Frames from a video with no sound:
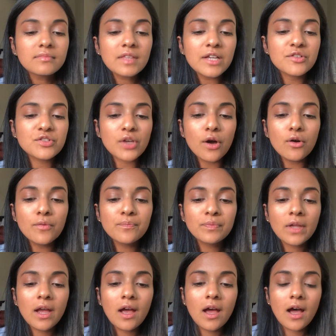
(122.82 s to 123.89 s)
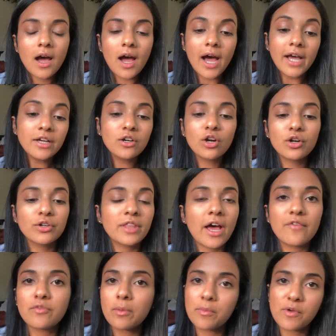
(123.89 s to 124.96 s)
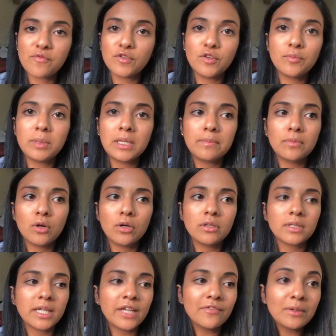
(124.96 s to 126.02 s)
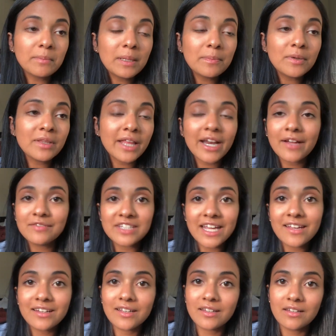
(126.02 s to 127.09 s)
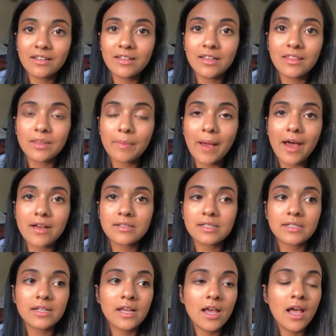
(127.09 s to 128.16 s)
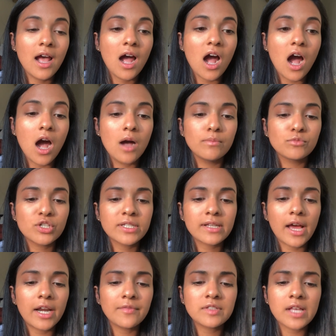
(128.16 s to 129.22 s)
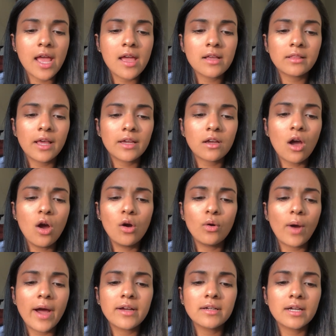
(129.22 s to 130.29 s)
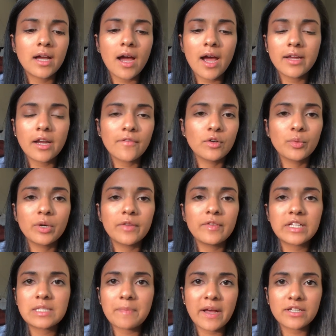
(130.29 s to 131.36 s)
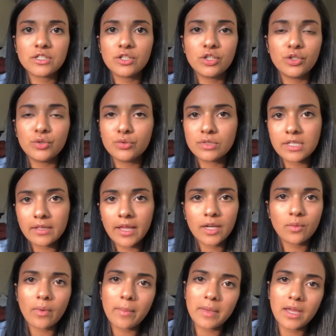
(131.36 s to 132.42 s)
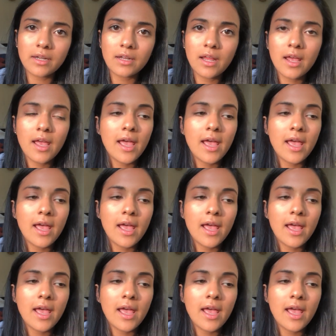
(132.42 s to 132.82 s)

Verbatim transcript: So I'd heard that from a few people, even people that I've dated in the past, just kind of saying like, "Oh, I never would have expected you to like women."